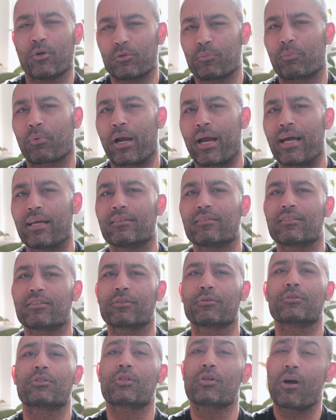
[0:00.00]
both brands
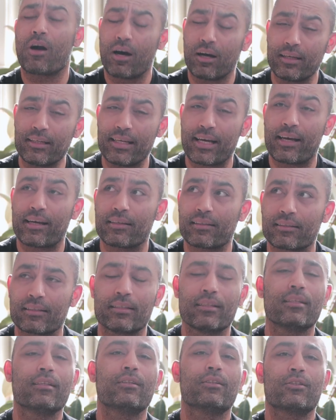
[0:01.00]
use content
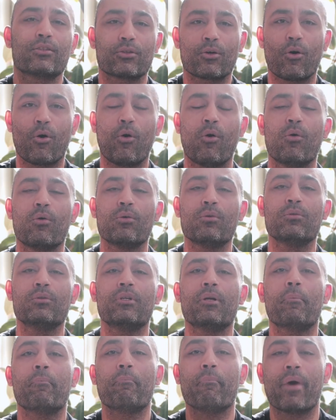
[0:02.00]
to
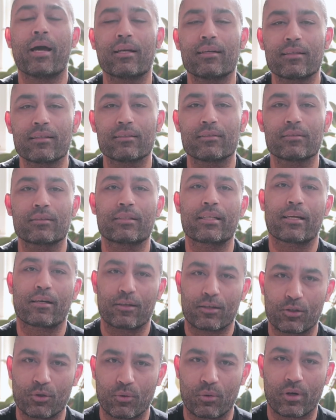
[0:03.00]
own mental
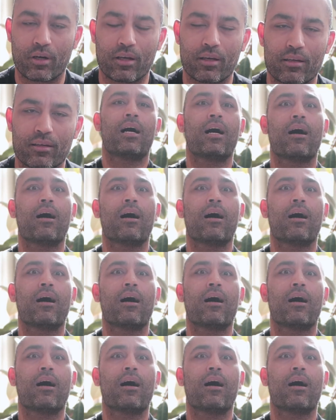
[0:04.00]
territory.